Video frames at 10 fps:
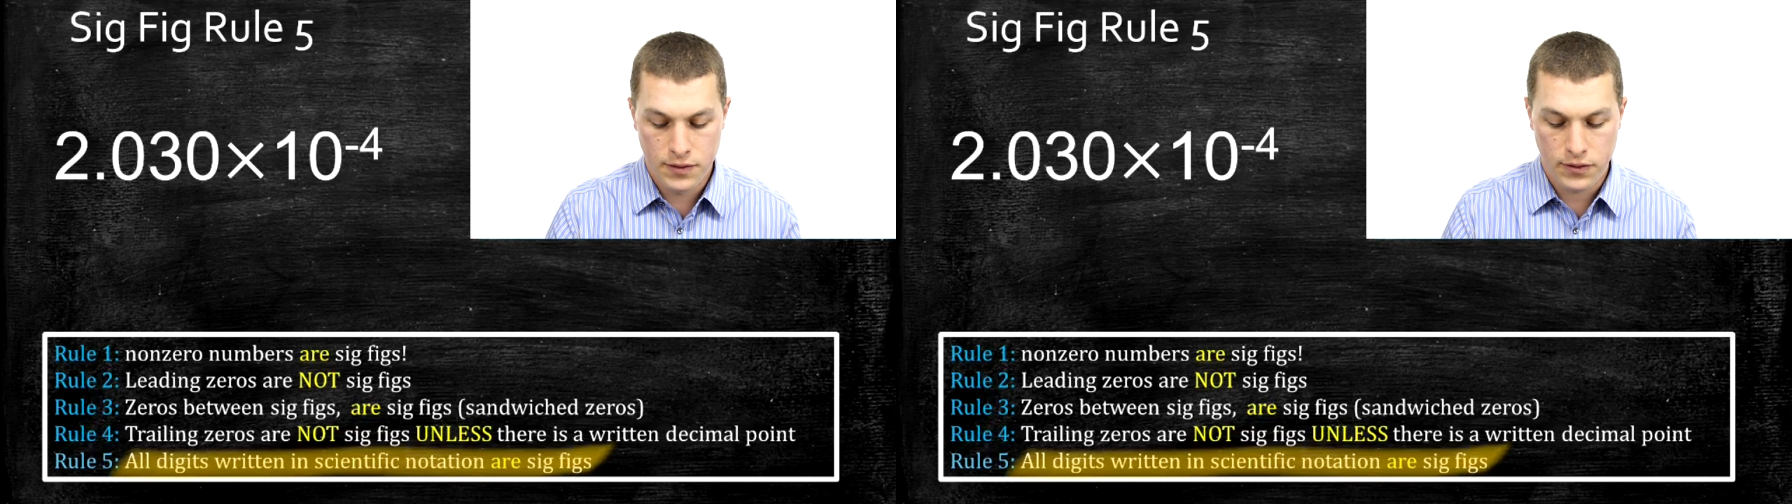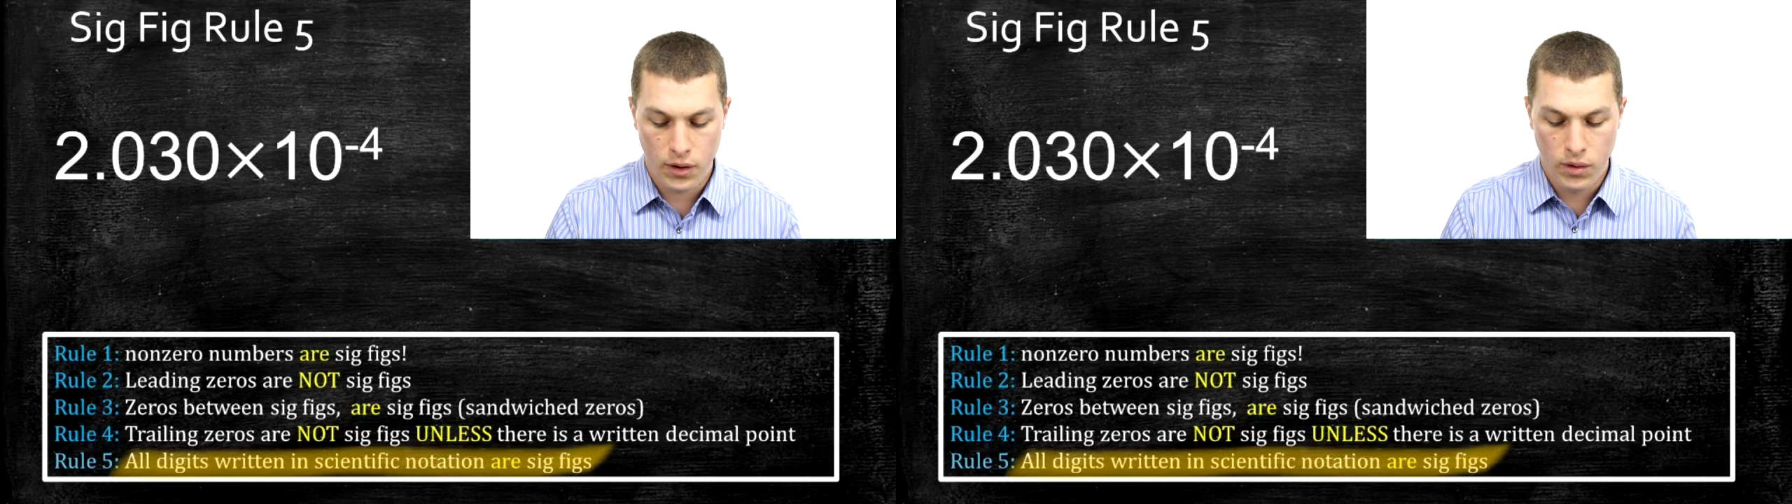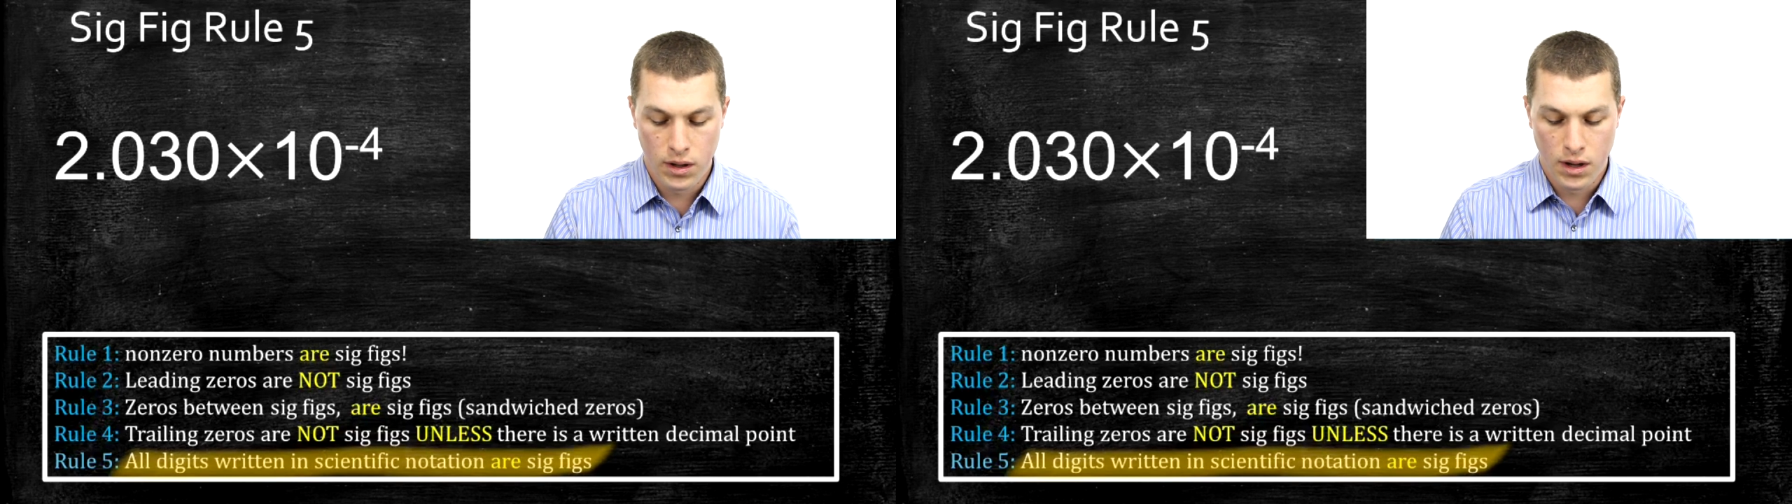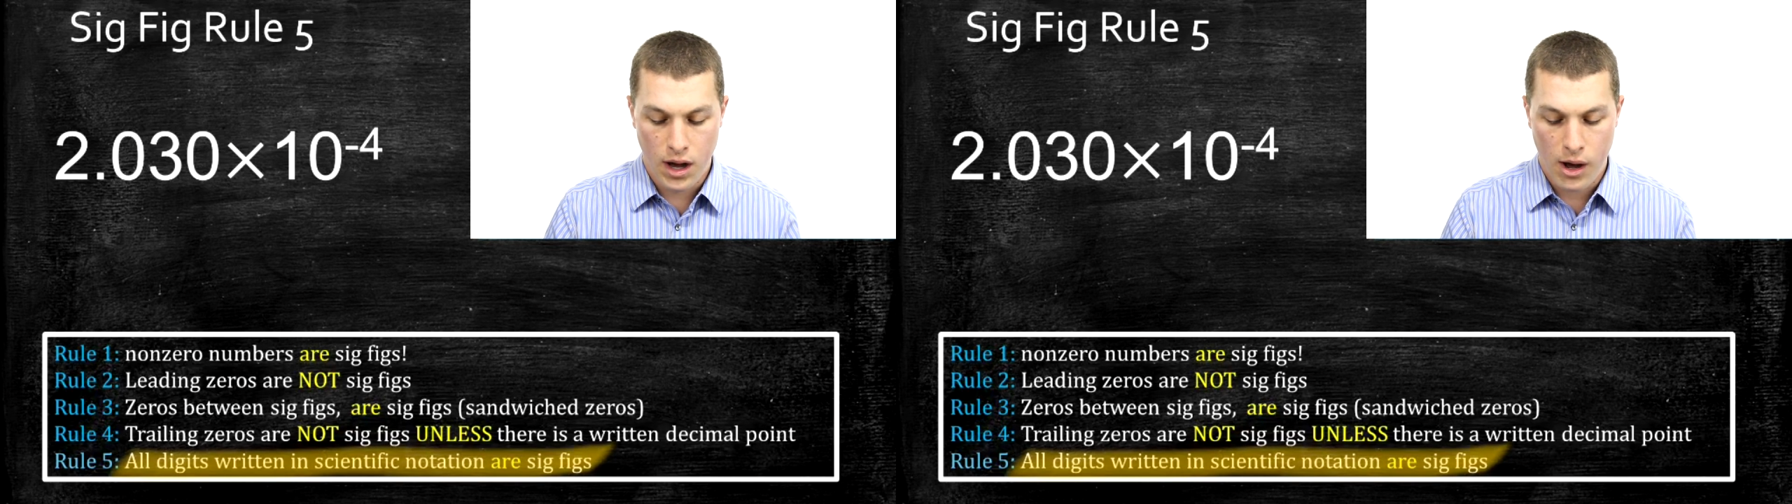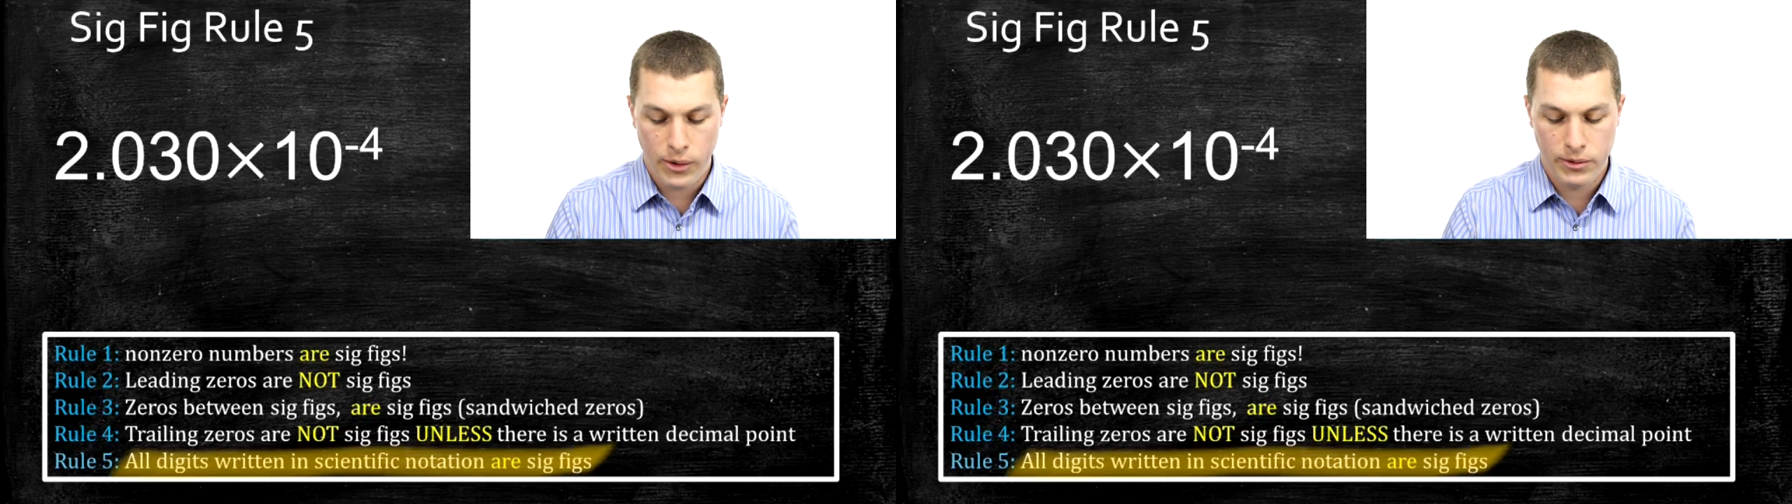So
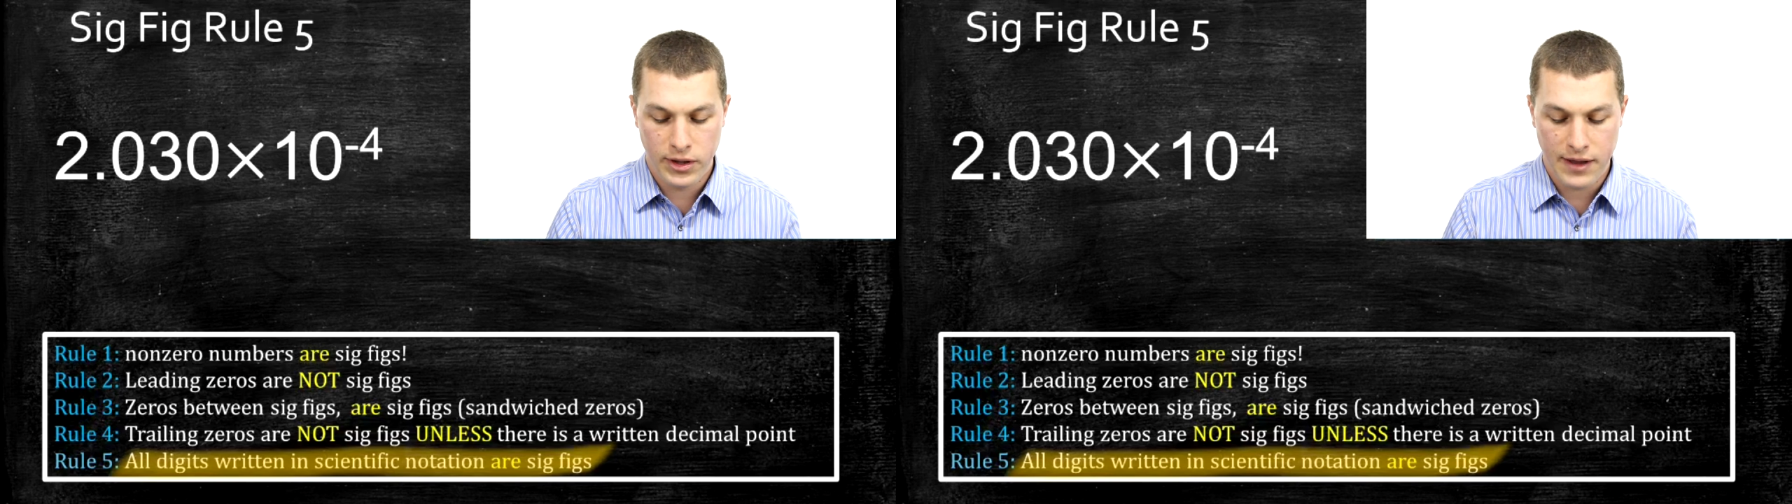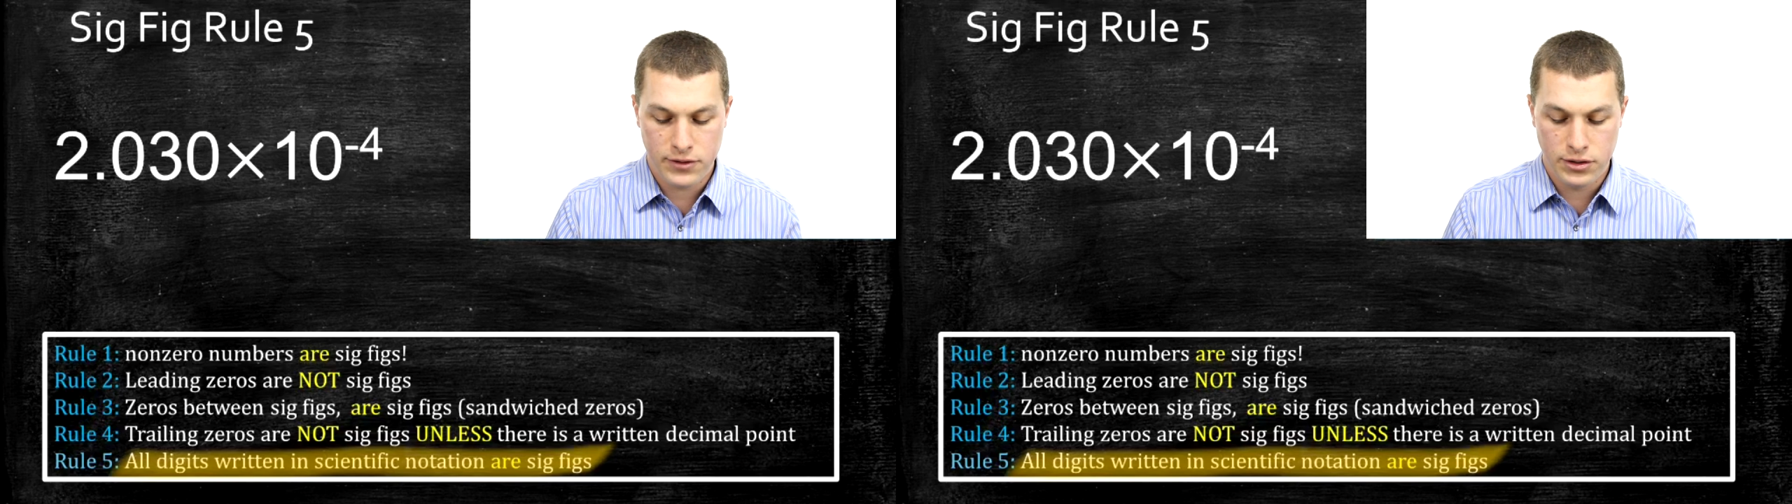all we really have